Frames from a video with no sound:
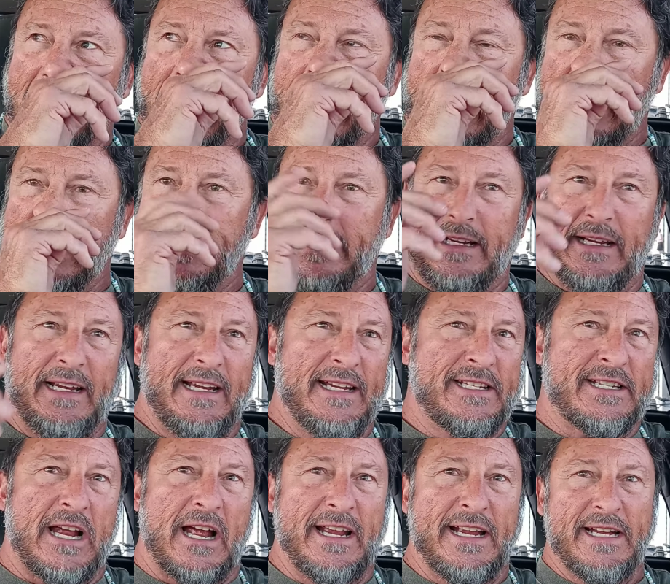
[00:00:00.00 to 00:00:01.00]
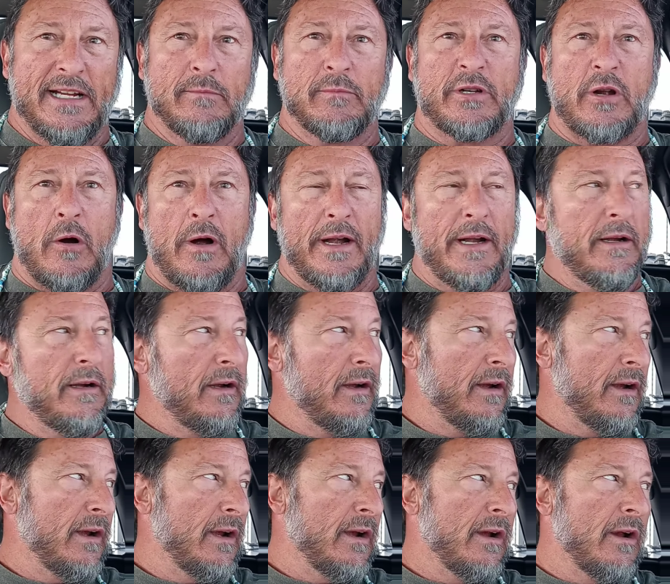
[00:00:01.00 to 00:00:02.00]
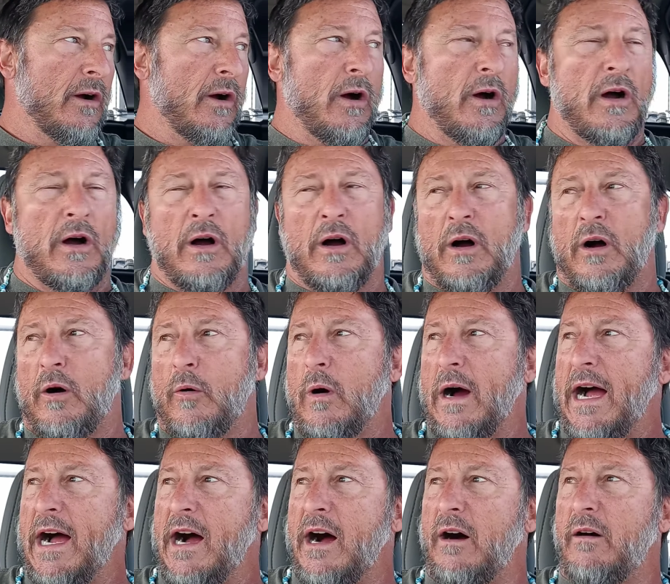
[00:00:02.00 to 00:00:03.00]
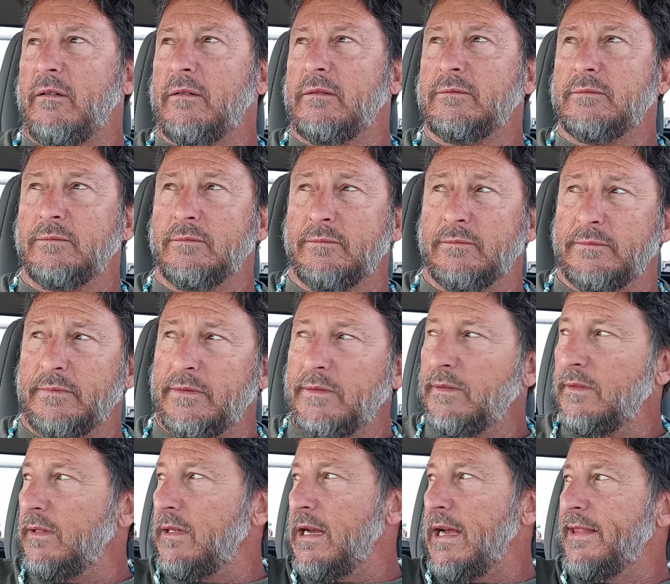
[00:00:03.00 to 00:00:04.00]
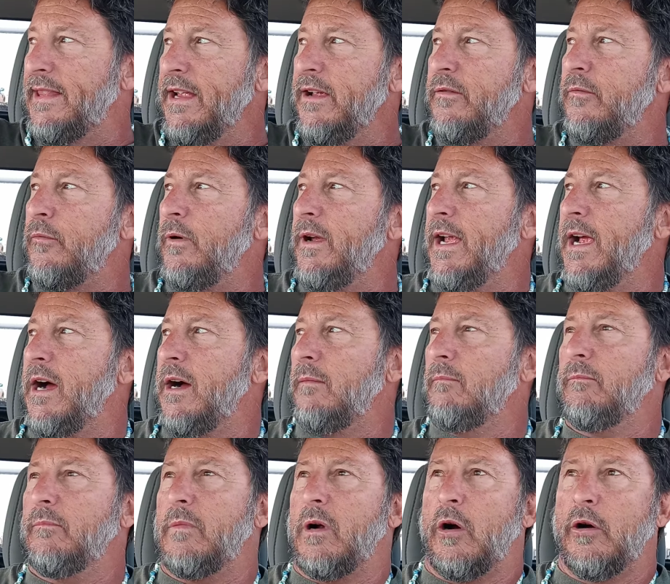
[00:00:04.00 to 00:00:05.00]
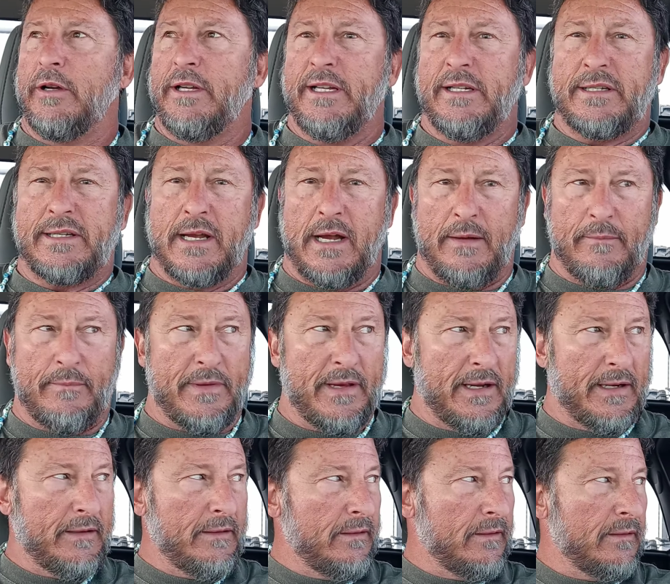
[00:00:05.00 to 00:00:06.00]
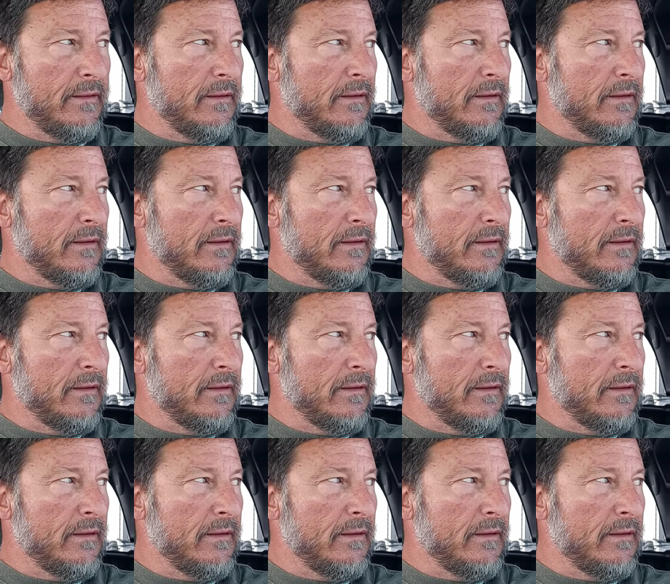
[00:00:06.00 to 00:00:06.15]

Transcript: And Esau, Edom's going, oh, wow, I think we um, owe you something.